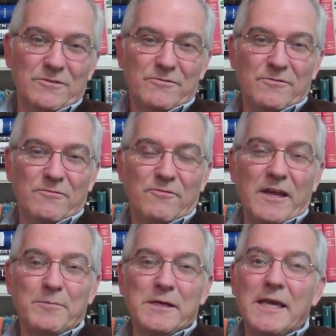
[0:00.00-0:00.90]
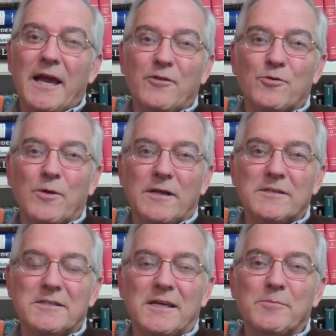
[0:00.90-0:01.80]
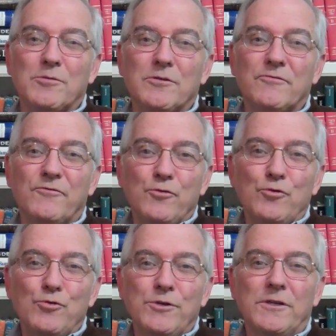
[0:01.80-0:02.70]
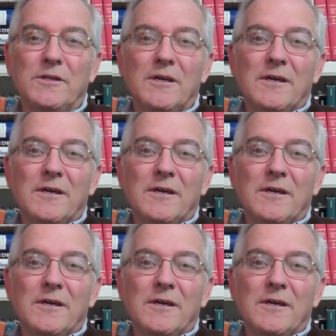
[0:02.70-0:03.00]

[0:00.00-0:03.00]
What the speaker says: of family gathered around a table of food and